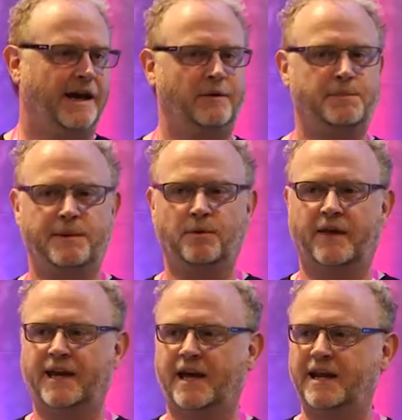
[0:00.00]
How many people
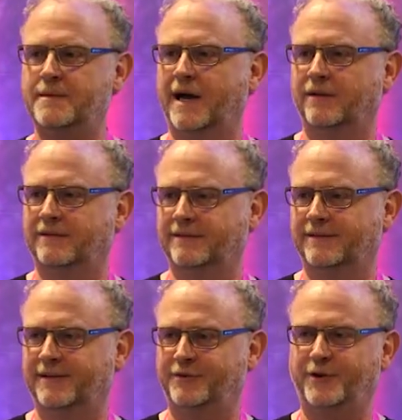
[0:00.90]
then get an email
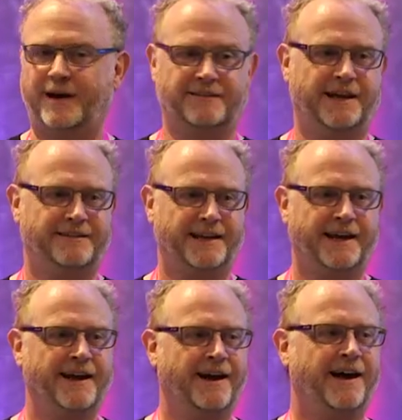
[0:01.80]
a few hours later
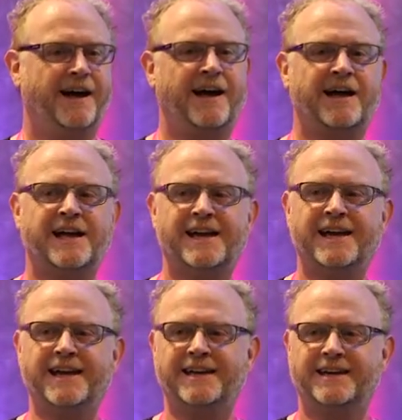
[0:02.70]
saying,
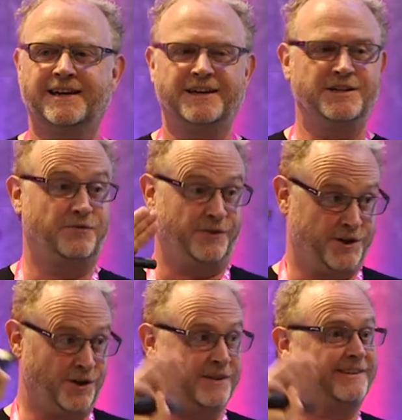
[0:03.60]
hi, you
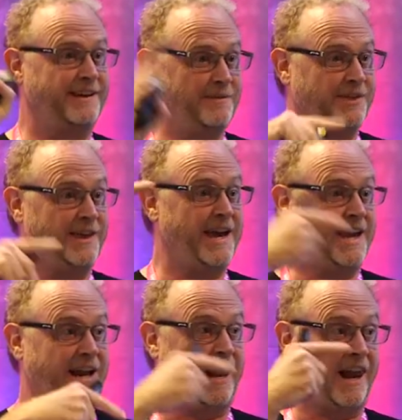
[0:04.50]
forgot
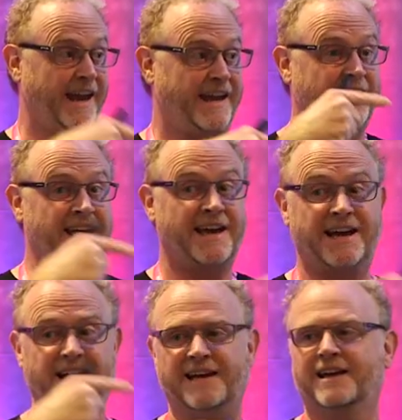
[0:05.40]
something, click
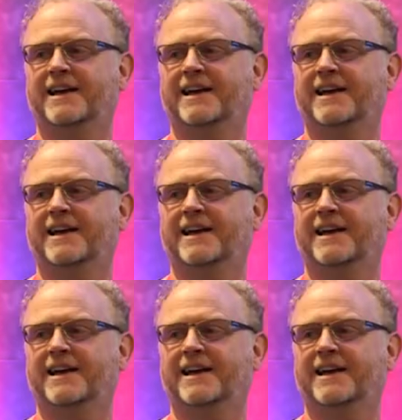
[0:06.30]
here.